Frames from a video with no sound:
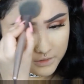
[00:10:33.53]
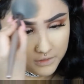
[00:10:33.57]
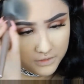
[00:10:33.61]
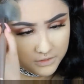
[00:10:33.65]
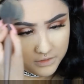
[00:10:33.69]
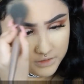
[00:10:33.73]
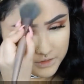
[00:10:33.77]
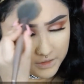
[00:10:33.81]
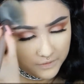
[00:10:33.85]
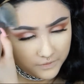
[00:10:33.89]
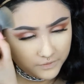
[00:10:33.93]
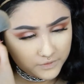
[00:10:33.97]

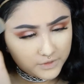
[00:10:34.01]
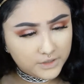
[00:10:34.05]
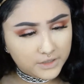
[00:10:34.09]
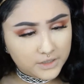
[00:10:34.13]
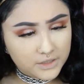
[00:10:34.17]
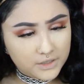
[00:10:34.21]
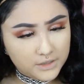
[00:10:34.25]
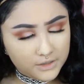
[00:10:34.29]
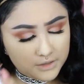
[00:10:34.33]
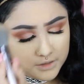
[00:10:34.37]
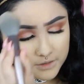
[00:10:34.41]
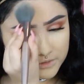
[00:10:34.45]
This
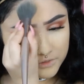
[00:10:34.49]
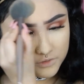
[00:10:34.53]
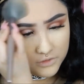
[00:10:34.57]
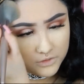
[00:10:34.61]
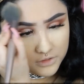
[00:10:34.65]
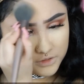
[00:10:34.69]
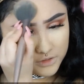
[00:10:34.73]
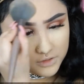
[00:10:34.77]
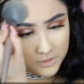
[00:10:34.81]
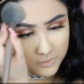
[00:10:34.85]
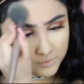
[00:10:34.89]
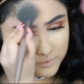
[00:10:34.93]
definitely is
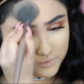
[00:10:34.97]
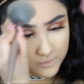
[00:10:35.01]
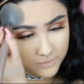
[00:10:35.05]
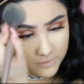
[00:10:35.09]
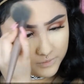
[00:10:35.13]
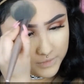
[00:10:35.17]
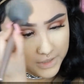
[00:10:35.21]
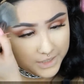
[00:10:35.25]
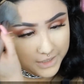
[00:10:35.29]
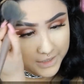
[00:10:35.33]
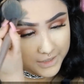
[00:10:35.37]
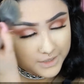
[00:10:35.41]
just
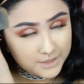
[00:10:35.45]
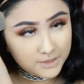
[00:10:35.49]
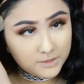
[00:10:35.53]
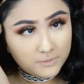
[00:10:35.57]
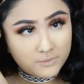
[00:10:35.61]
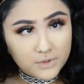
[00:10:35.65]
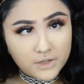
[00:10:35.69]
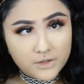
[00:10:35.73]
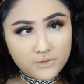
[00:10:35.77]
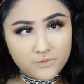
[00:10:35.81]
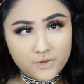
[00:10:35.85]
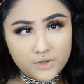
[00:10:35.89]

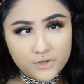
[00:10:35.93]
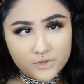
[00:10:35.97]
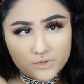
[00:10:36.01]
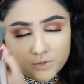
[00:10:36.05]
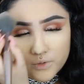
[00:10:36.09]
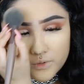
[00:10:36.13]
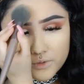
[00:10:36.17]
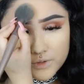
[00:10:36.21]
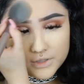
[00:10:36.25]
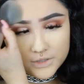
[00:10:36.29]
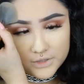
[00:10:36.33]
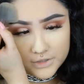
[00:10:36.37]
making my face
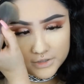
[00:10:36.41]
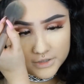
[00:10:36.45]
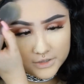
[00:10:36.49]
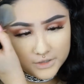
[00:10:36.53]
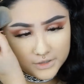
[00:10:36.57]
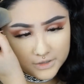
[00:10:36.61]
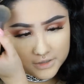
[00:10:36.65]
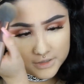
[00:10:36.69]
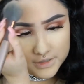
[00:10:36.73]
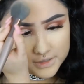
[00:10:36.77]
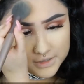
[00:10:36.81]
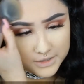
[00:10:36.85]
orange, it
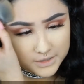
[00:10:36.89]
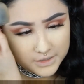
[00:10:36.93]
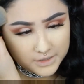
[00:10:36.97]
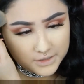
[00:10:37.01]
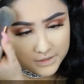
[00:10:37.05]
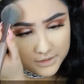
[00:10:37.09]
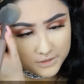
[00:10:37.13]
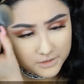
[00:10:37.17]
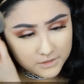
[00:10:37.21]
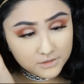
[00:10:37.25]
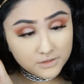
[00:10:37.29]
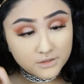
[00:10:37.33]
looks
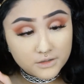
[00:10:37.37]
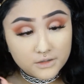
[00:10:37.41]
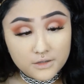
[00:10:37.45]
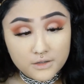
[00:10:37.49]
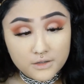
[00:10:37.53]
like.